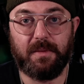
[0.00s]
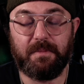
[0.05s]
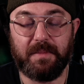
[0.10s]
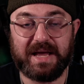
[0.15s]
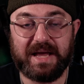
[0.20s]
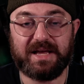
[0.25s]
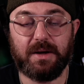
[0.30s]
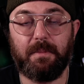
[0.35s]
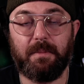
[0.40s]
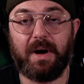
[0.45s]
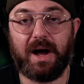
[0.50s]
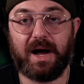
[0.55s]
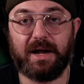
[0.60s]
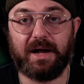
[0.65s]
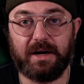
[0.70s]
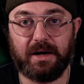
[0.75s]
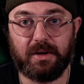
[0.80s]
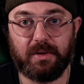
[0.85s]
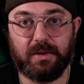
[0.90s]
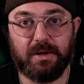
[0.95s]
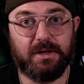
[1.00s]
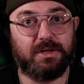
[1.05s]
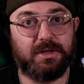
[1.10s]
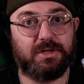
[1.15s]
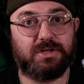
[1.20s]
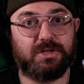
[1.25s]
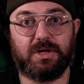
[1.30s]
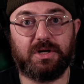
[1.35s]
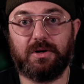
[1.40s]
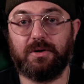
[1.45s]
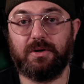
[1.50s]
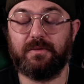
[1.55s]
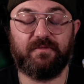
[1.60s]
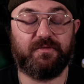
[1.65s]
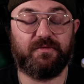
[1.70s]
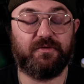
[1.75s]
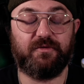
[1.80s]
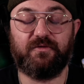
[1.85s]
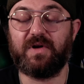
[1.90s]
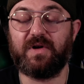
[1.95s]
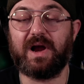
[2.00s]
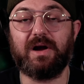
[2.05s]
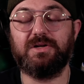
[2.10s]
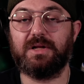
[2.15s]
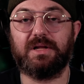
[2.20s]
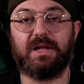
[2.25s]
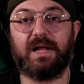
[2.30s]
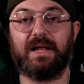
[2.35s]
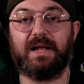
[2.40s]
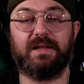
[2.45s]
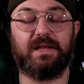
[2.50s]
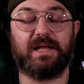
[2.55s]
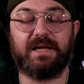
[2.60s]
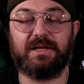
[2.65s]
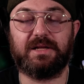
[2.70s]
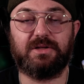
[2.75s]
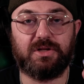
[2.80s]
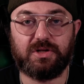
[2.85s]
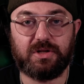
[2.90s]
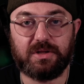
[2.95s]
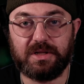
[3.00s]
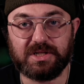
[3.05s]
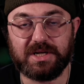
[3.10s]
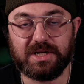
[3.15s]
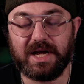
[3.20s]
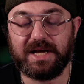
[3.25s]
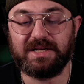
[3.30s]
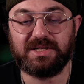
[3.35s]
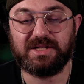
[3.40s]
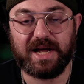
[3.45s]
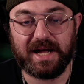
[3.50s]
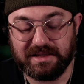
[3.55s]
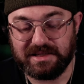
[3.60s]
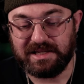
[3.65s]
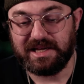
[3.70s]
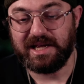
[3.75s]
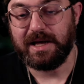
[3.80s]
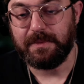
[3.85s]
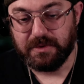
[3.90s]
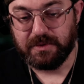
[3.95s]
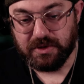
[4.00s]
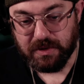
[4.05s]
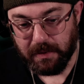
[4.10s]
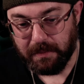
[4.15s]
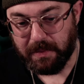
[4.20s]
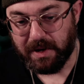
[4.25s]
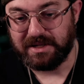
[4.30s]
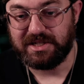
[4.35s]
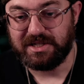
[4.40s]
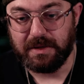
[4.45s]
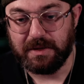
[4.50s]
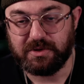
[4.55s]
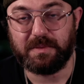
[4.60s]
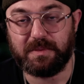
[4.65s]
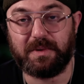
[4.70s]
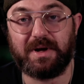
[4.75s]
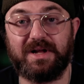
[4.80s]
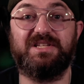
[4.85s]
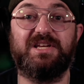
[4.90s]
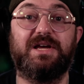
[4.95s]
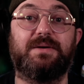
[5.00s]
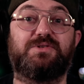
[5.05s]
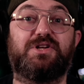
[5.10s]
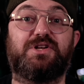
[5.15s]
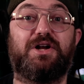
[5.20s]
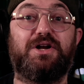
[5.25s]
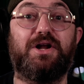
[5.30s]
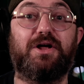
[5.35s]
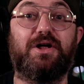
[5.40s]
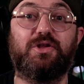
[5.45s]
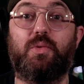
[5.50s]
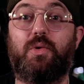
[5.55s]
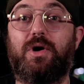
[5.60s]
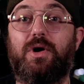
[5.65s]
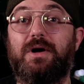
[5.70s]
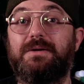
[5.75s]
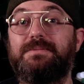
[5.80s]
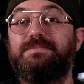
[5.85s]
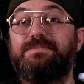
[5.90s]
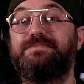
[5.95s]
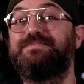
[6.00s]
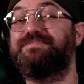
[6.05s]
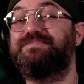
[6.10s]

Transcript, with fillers: Make it mono so very uh, like this guy's got tips upon tips upon tips. Another one,